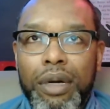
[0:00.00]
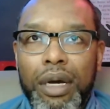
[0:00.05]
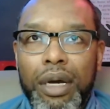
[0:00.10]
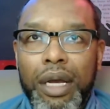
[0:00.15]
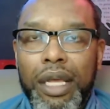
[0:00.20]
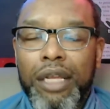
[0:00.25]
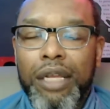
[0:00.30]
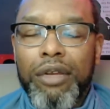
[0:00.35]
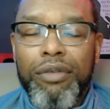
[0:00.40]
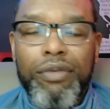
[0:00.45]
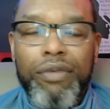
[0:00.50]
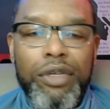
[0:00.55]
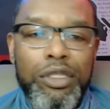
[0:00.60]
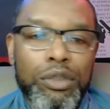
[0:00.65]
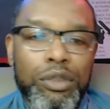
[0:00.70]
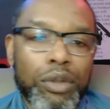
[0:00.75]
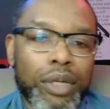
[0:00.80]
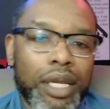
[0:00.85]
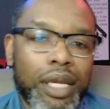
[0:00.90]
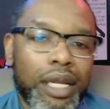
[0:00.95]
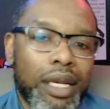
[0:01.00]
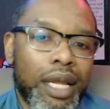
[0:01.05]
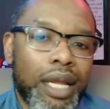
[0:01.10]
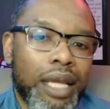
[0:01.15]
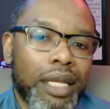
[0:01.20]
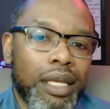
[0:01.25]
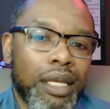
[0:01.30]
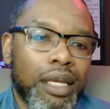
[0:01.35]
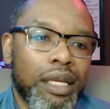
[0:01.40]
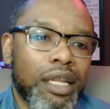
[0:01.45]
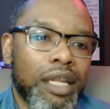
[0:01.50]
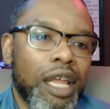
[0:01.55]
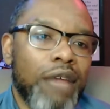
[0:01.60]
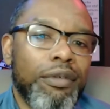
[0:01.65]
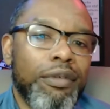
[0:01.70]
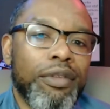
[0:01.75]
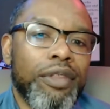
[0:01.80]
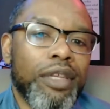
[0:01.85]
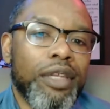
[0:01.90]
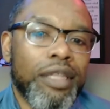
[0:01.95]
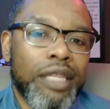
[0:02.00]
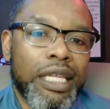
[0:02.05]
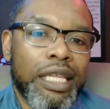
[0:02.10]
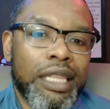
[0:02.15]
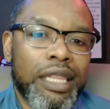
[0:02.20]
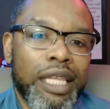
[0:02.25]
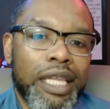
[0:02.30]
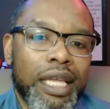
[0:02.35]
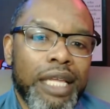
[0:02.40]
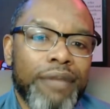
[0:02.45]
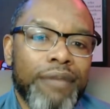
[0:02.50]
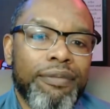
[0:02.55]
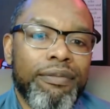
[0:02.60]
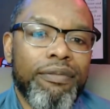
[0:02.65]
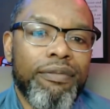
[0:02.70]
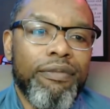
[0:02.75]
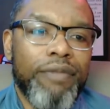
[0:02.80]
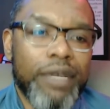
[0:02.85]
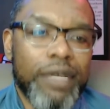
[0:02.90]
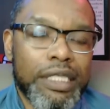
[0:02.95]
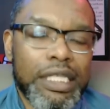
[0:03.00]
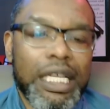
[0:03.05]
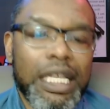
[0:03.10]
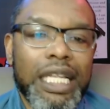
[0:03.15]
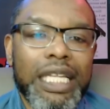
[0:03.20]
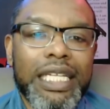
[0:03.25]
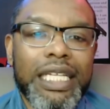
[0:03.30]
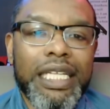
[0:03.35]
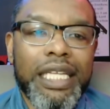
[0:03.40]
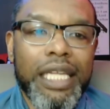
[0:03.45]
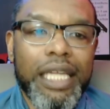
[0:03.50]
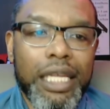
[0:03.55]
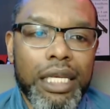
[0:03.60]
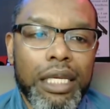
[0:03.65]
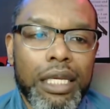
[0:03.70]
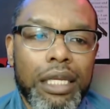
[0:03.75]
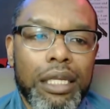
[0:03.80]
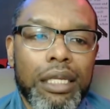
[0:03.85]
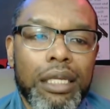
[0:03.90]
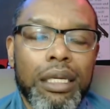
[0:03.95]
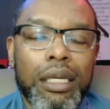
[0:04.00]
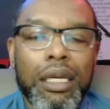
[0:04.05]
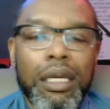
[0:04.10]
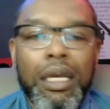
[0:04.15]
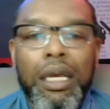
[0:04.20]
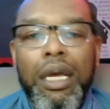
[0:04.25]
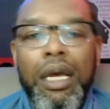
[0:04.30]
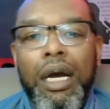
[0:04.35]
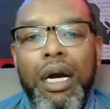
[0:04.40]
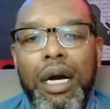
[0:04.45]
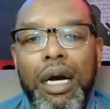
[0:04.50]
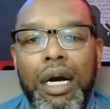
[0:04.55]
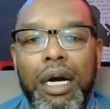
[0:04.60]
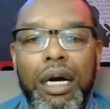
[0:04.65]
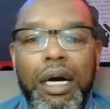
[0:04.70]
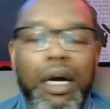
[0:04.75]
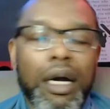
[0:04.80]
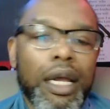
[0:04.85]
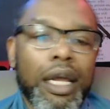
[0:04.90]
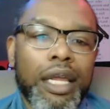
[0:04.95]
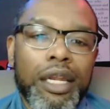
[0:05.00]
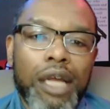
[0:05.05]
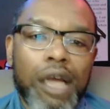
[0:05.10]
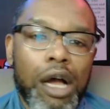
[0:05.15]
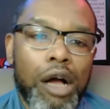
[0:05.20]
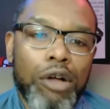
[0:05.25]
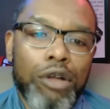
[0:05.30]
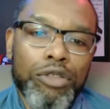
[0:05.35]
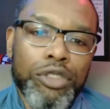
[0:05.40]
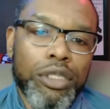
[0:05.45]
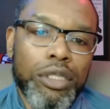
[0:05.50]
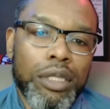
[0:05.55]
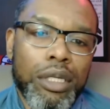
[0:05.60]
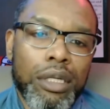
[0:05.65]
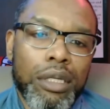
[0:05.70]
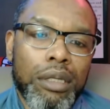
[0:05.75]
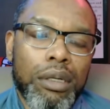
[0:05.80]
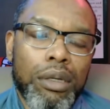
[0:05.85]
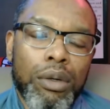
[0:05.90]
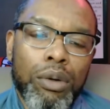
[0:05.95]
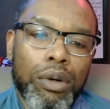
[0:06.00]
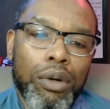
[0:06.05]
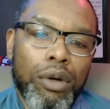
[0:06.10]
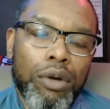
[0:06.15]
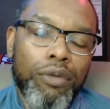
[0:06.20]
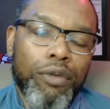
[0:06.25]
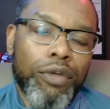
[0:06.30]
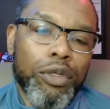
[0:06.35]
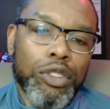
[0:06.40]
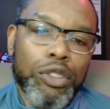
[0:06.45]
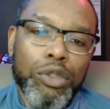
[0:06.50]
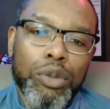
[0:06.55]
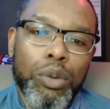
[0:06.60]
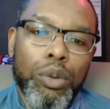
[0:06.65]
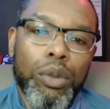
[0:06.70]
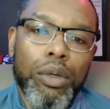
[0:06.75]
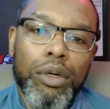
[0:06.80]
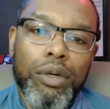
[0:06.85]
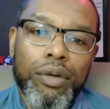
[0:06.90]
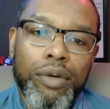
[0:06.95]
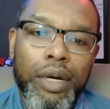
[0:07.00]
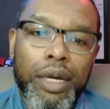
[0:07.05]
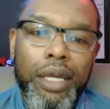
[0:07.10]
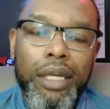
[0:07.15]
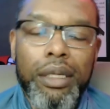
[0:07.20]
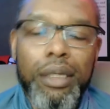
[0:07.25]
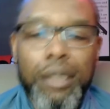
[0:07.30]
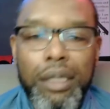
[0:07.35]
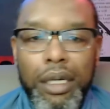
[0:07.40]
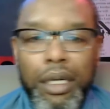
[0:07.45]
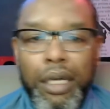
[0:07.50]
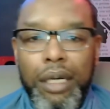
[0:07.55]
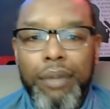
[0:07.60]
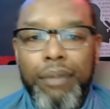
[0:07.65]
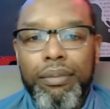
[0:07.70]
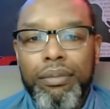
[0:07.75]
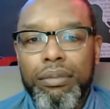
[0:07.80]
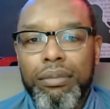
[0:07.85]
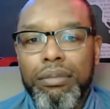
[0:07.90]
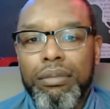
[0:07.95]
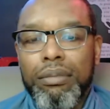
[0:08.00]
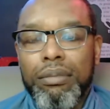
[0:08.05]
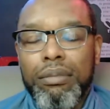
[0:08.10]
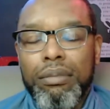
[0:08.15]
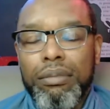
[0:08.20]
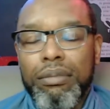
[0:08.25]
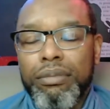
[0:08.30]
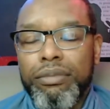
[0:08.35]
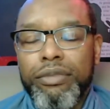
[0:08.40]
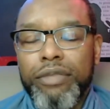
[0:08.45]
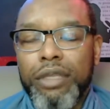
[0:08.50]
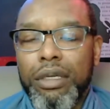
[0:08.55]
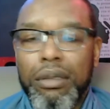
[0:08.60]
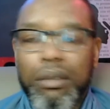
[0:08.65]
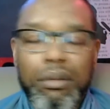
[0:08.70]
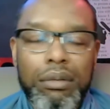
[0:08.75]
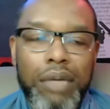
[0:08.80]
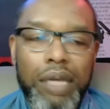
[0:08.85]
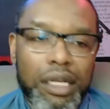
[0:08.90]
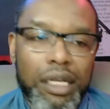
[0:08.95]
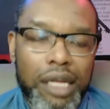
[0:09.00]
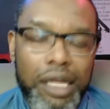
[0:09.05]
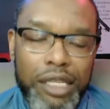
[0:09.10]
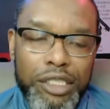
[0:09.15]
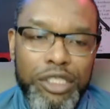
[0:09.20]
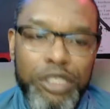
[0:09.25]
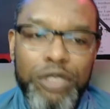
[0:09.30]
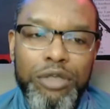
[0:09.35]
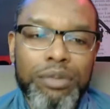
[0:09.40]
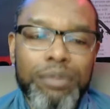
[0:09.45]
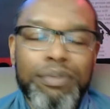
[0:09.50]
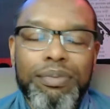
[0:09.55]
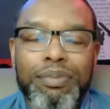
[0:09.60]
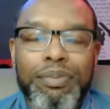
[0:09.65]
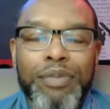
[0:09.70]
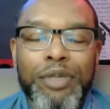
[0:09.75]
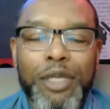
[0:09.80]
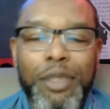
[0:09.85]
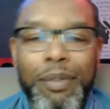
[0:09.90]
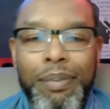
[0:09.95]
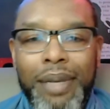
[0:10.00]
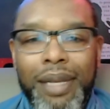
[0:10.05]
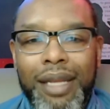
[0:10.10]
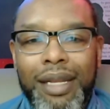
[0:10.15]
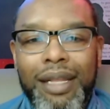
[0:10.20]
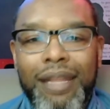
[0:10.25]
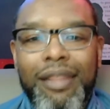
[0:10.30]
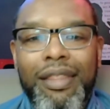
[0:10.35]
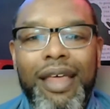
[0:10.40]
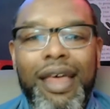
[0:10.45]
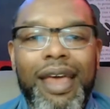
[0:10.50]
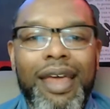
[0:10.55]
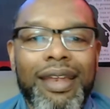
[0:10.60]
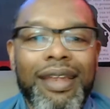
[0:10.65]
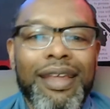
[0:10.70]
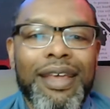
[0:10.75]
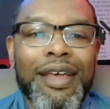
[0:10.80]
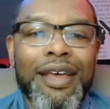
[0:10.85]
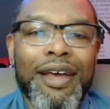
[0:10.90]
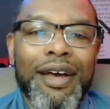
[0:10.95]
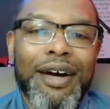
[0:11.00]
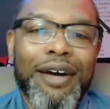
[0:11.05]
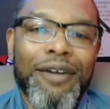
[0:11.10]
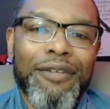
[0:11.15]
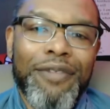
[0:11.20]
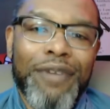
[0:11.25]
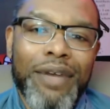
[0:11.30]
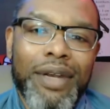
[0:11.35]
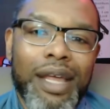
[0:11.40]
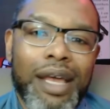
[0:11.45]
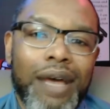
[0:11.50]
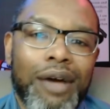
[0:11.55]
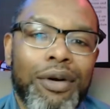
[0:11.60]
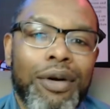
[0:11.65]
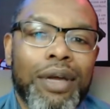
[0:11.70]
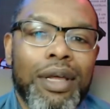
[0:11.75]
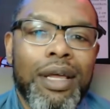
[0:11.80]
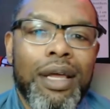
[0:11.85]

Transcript: Individual cannot get everything that they physically need in an alternate or a virtual world, right? So I'll just put a pin in that for now.